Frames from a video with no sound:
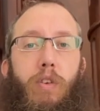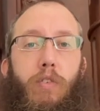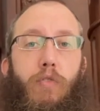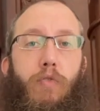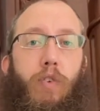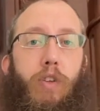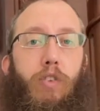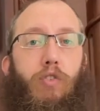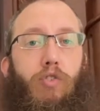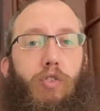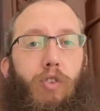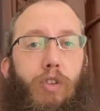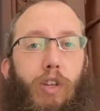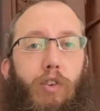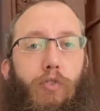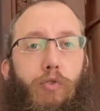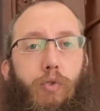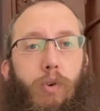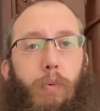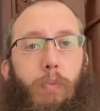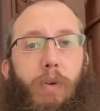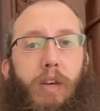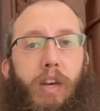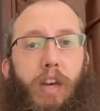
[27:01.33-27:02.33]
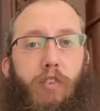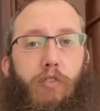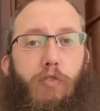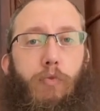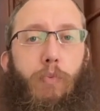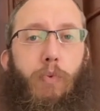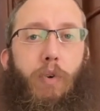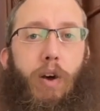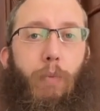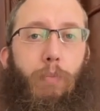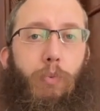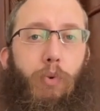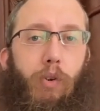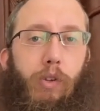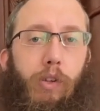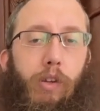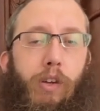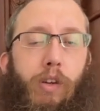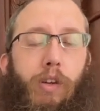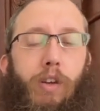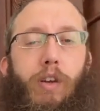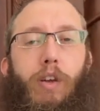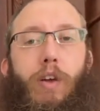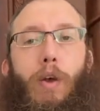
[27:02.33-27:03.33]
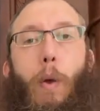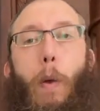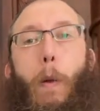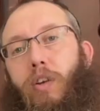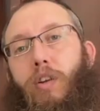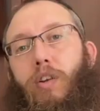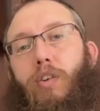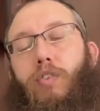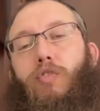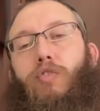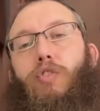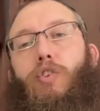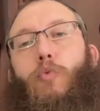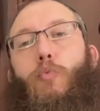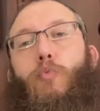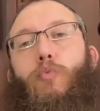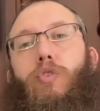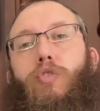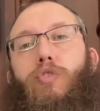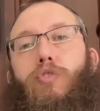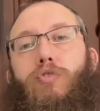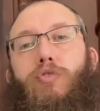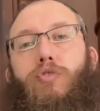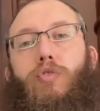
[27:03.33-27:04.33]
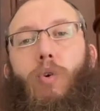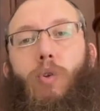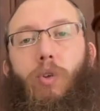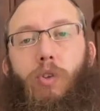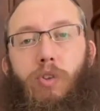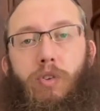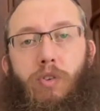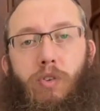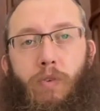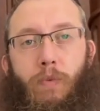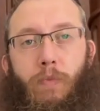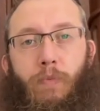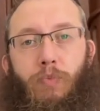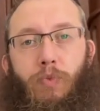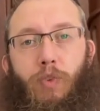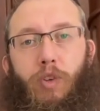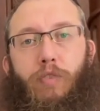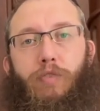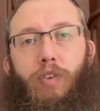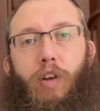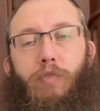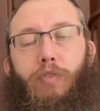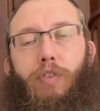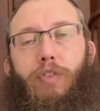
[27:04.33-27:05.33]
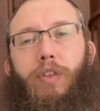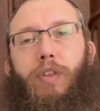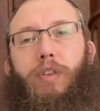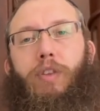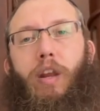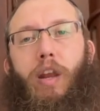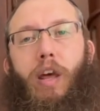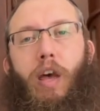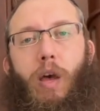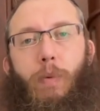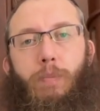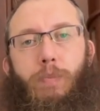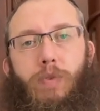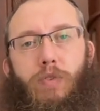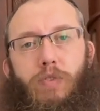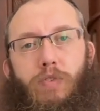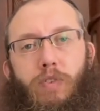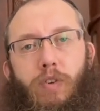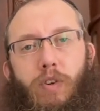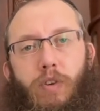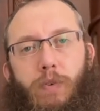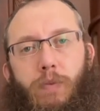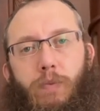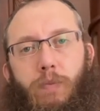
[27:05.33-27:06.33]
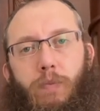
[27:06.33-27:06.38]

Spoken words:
eventually if we behave properly, it is the result of everything that happens here.